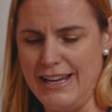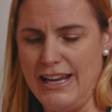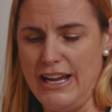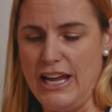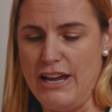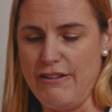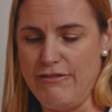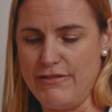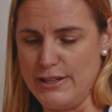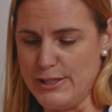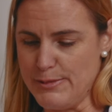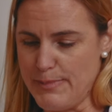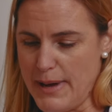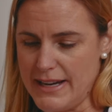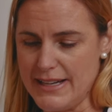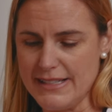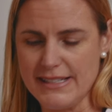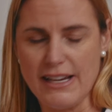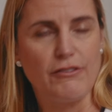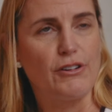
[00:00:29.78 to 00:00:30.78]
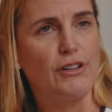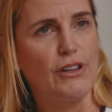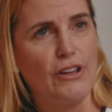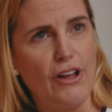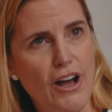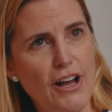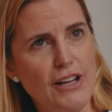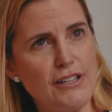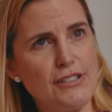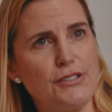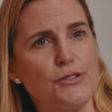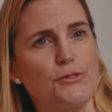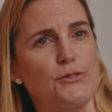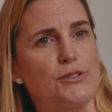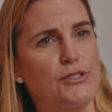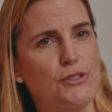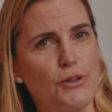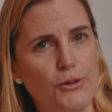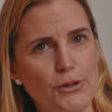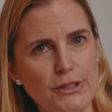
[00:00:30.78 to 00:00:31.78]
if this pet is ever lost or
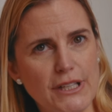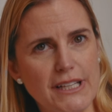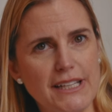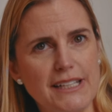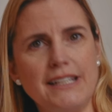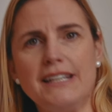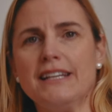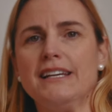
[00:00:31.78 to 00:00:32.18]
stolen,